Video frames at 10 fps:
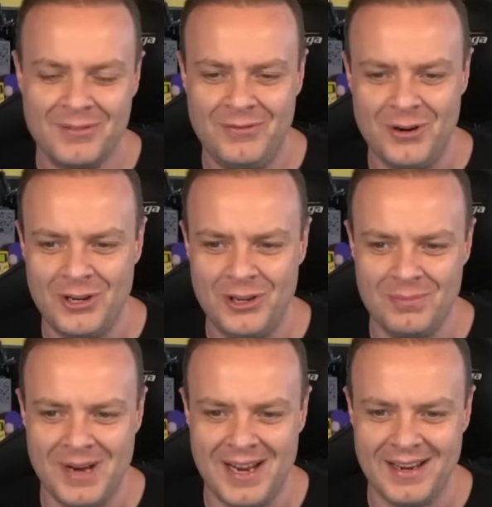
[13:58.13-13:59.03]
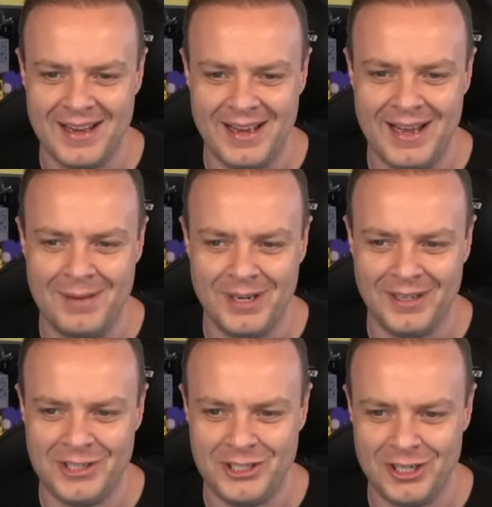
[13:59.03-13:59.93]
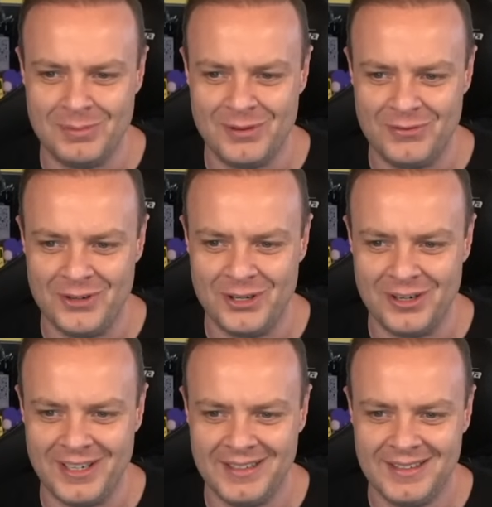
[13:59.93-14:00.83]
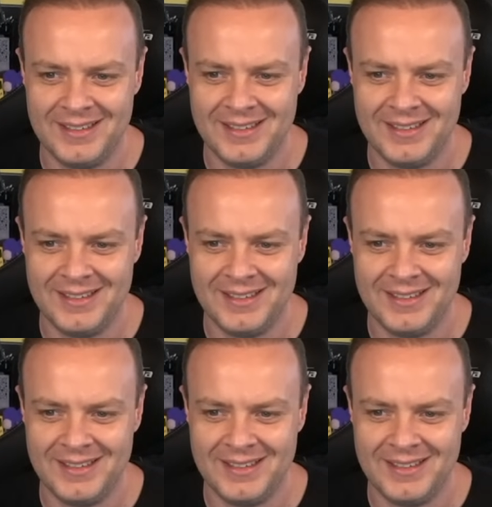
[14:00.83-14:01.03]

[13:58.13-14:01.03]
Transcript: fuck you, Mike, I am a legitimate furry.